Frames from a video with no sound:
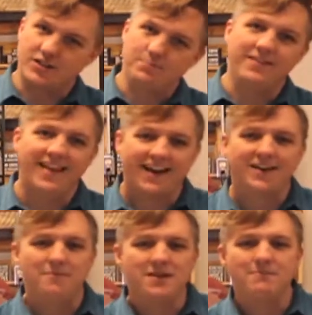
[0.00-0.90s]
It's been
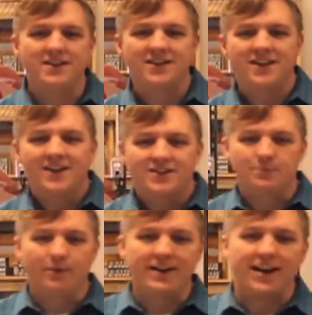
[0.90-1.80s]
that commitment
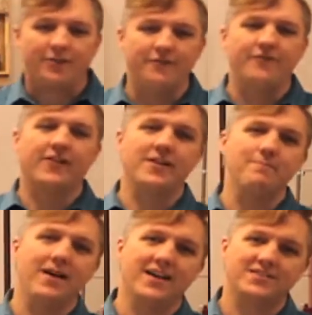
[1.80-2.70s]
to bring out the very
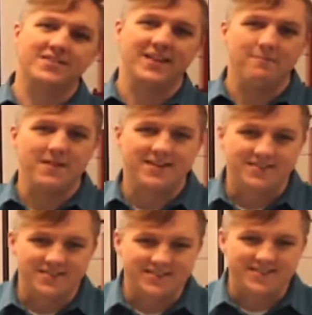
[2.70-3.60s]
best that
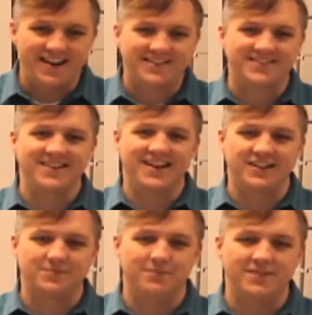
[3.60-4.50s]
makes this next
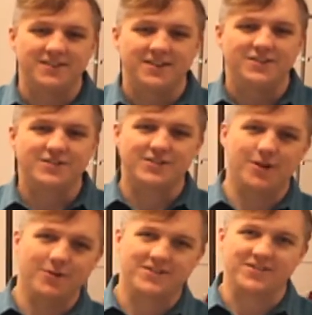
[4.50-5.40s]
announcement
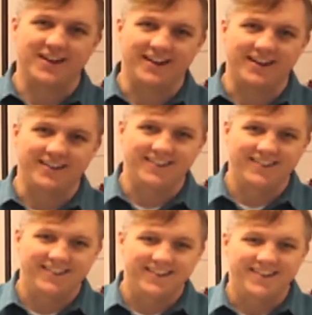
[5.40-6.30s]
so exciting.
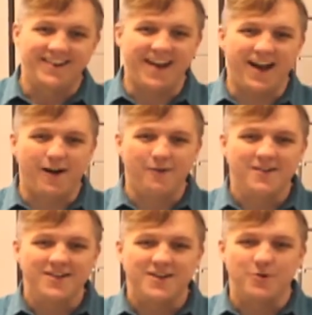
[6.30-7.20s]
Now,
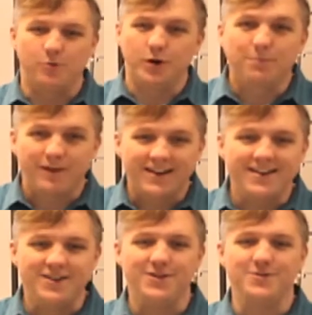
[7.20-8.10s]
we're
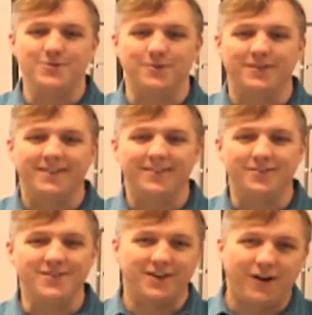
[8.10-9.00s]
bringing you
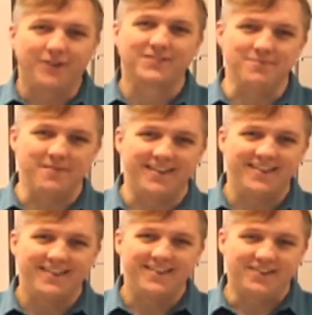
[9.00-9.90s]
the ultimate
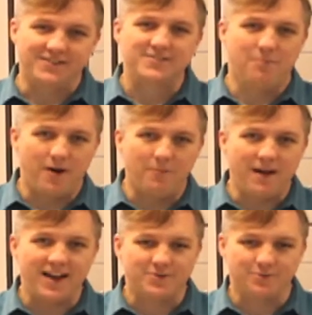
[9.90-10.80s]
in small
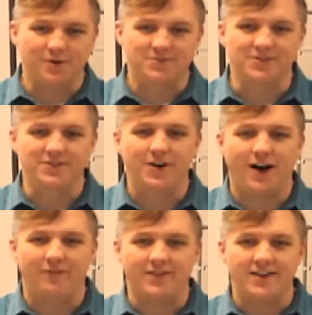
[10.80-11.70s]
batch roasted
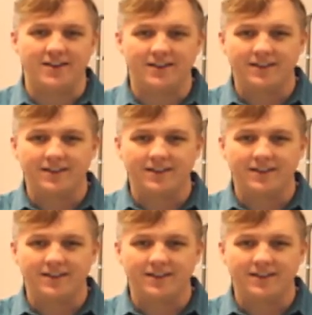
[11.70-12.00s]
coffee,